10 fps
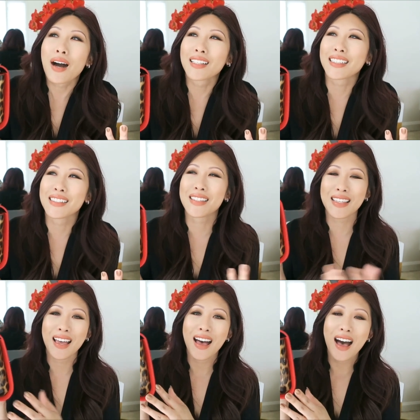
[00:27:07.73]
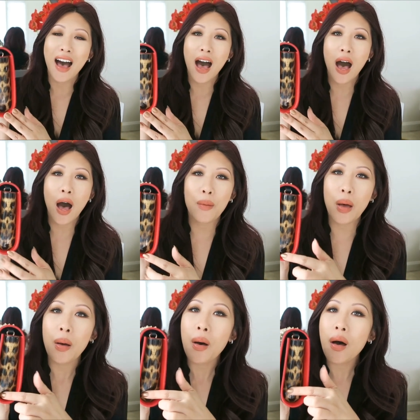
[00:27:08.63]
colors.
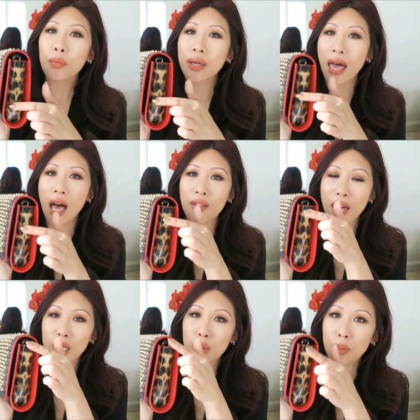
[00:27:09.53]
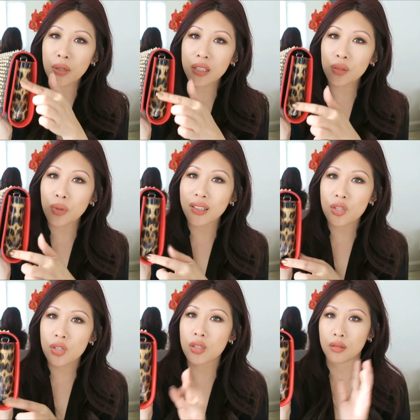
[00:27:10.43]
Um, we have animal print,
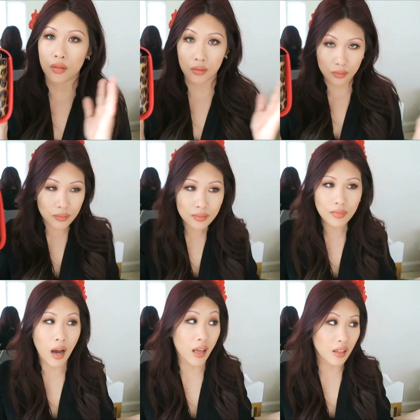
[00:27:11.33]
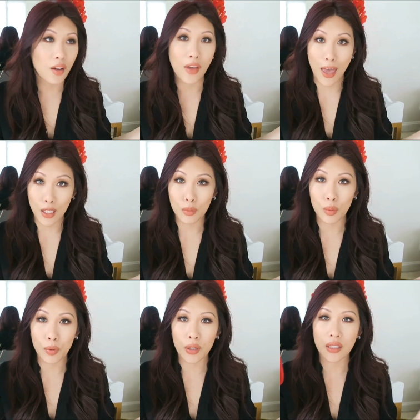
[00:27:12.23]
which I love
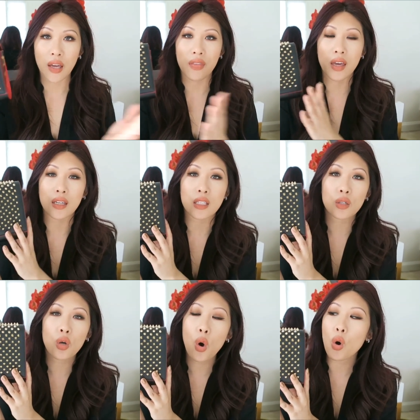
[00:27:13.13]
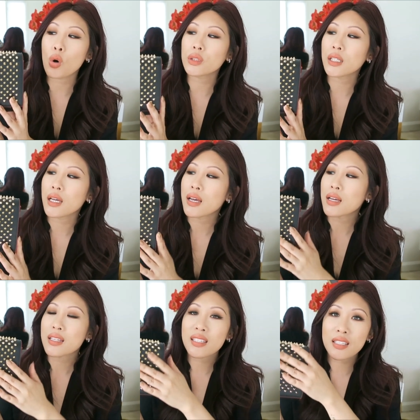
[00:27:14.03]
animal print. And then it's gold
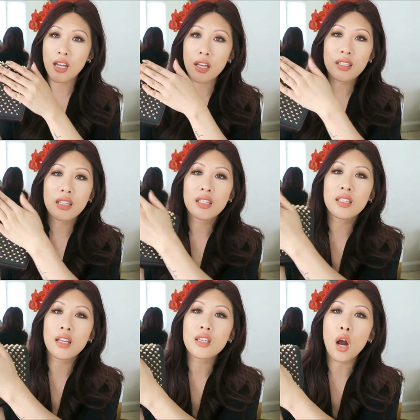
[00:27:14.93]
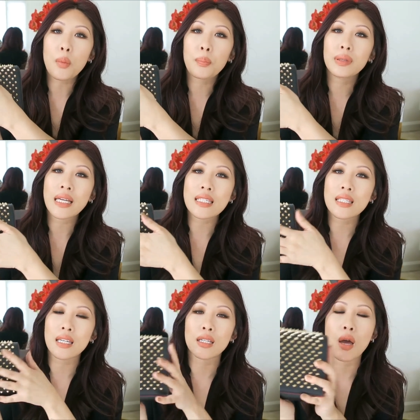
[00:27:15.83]
studs. These studs are
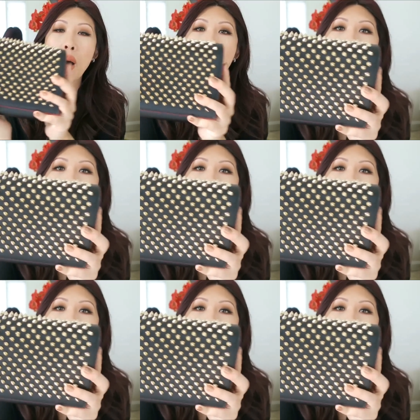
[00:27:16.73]
placed in